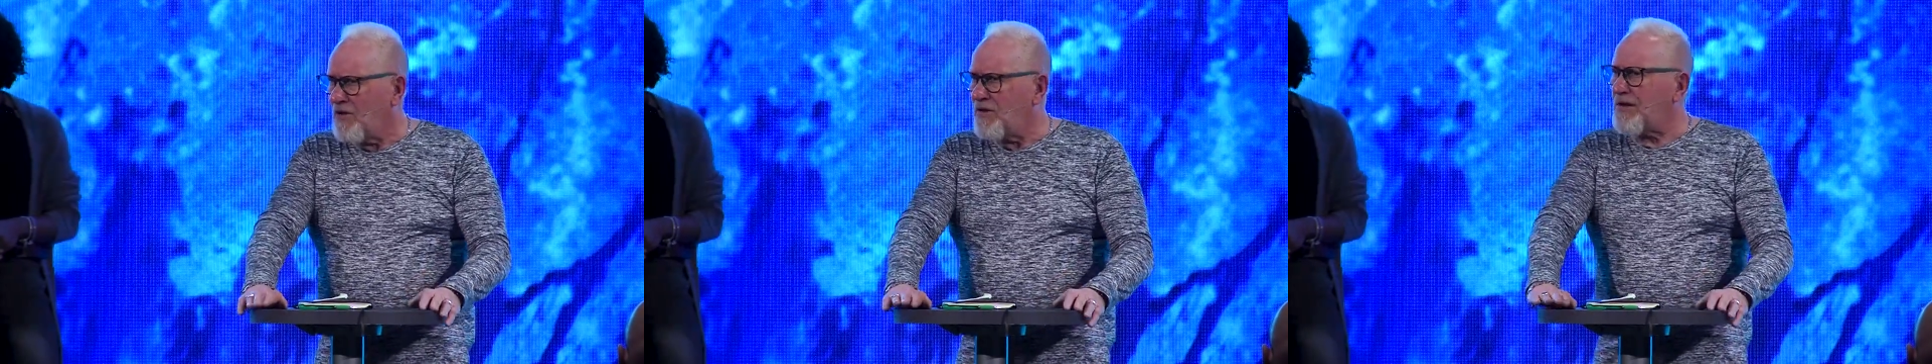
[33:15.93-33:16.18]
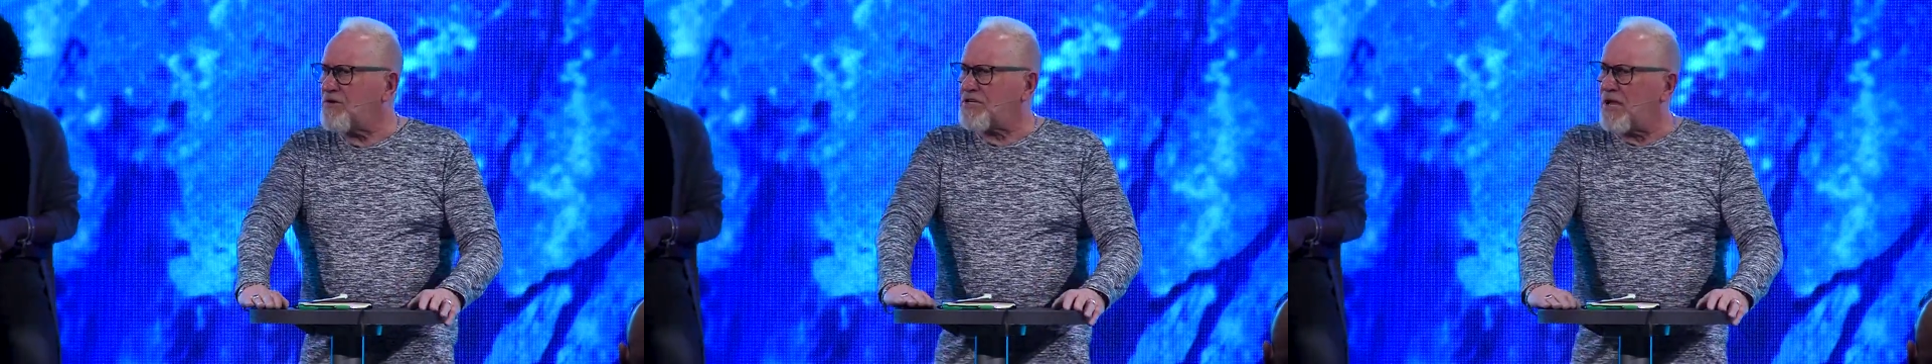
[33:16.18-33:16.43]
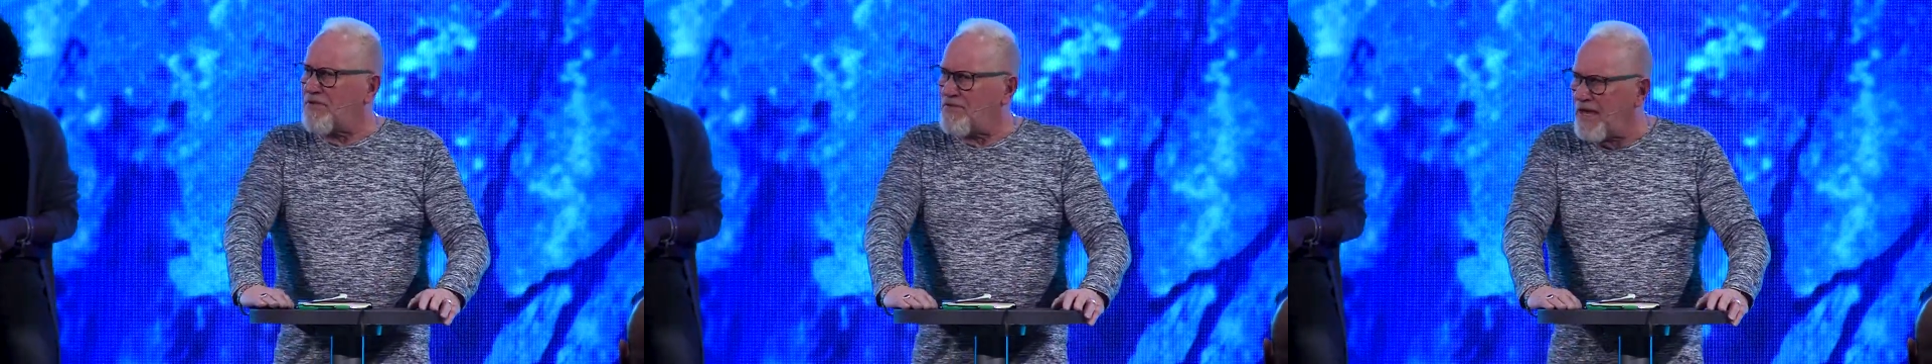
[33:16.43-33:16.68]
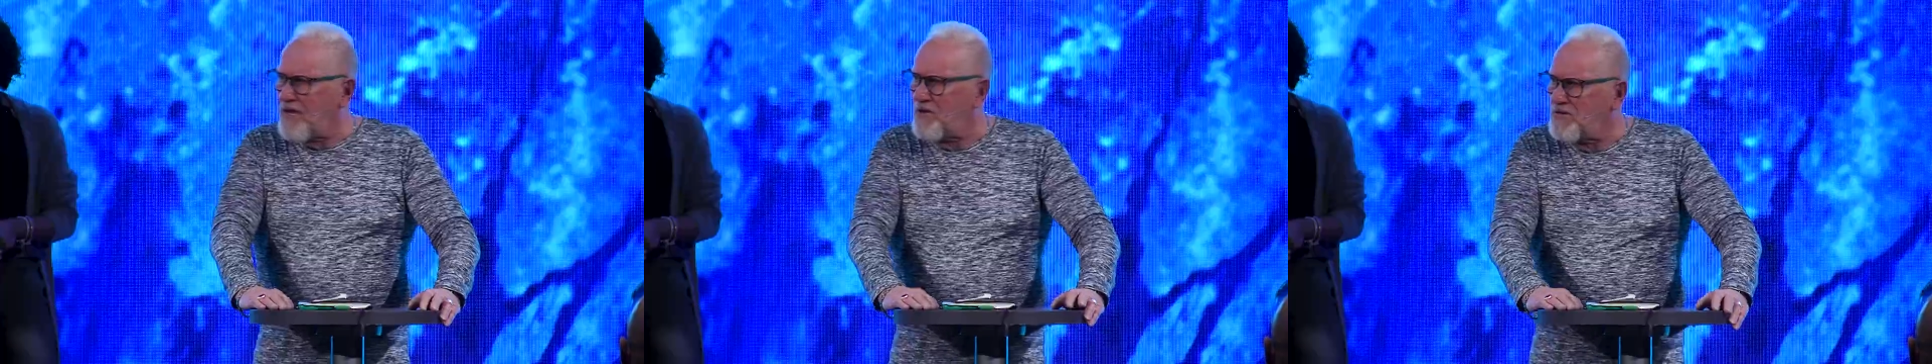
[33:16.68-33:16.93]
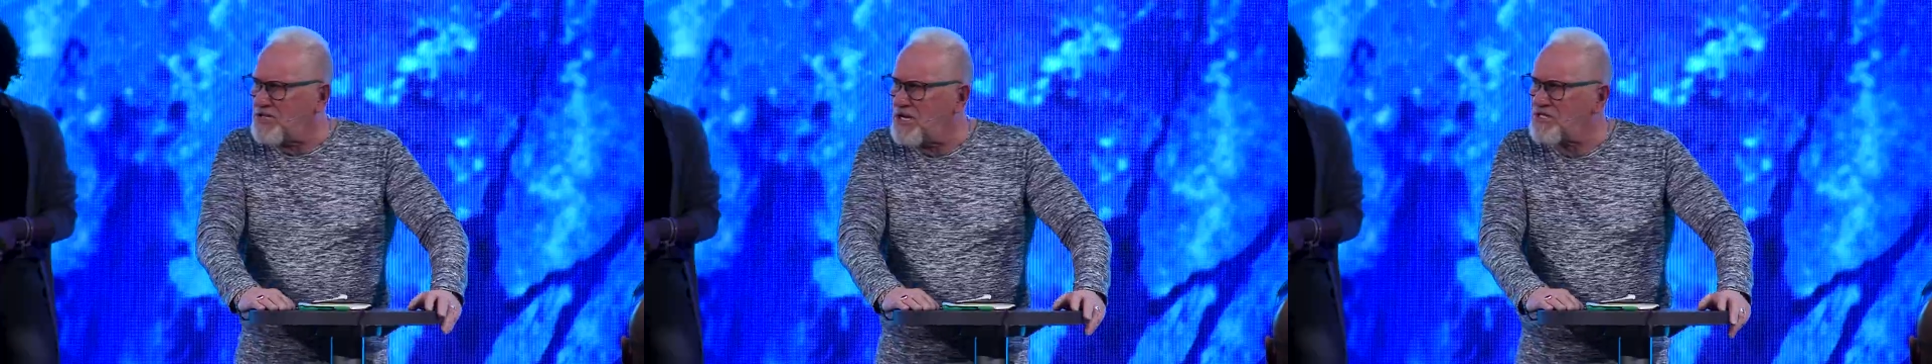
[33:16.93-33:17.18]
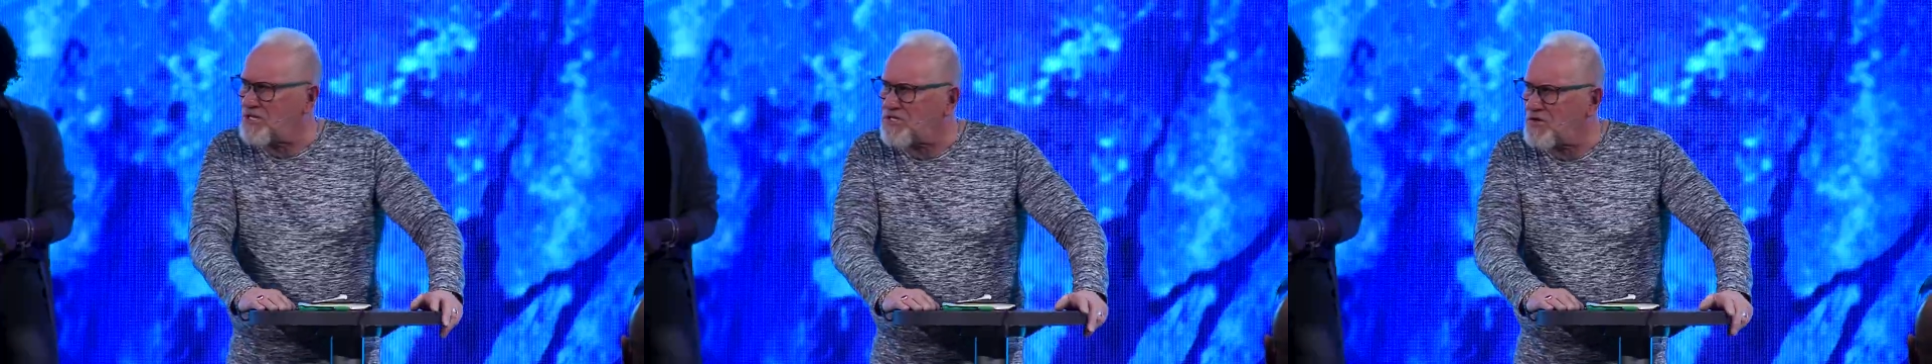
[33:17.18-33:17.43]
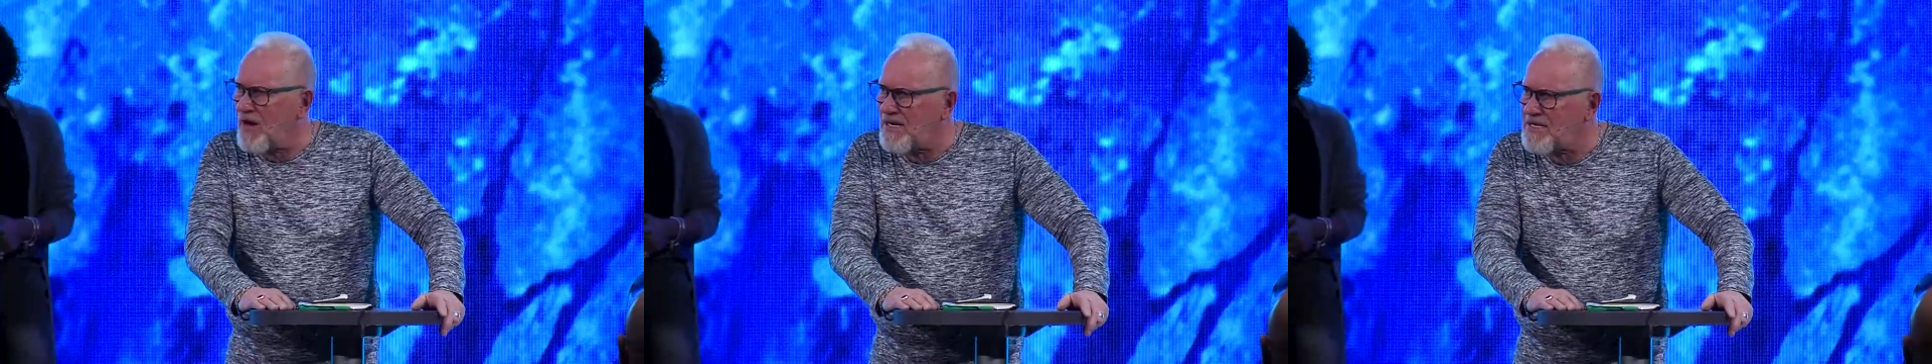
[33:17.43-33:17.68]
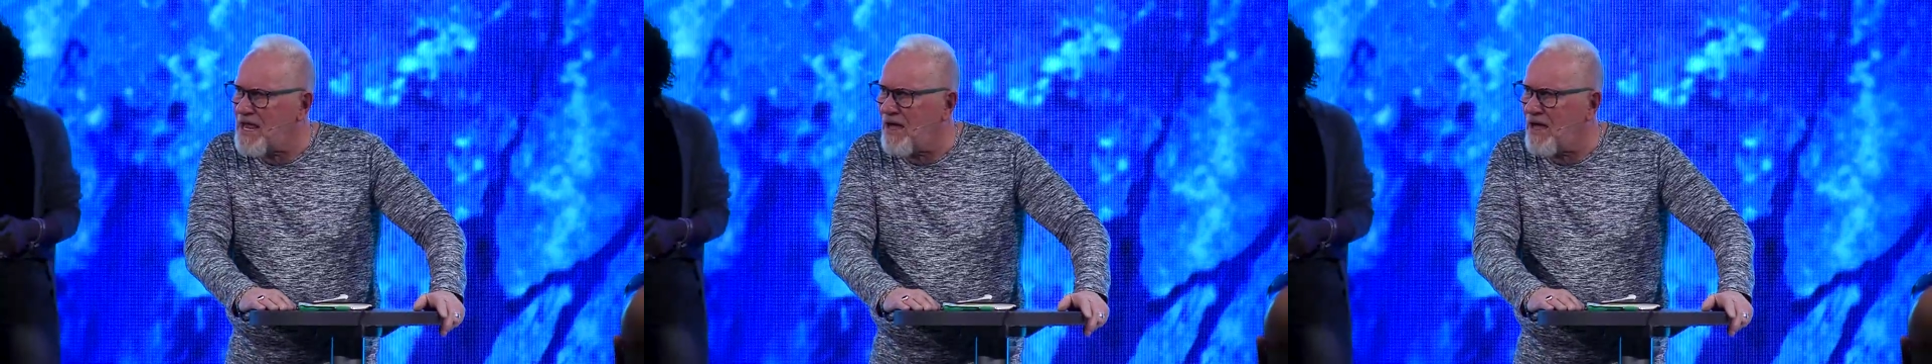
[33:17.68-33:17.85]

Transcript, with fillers: you need to say, Thank you, Jesus, right